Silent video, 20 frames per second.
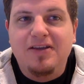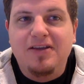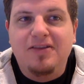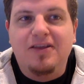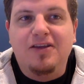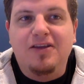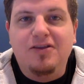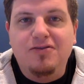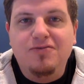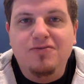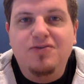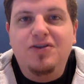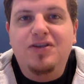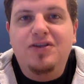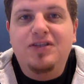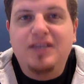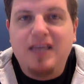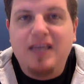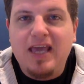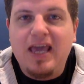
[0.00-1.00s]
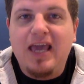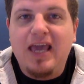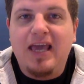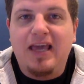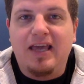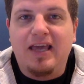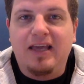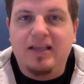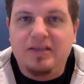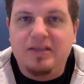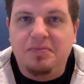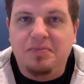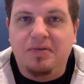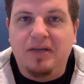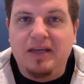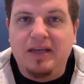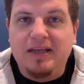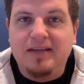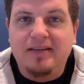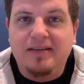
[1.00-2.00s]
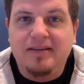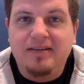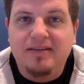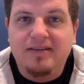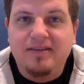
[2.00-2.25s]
that you just can't explain.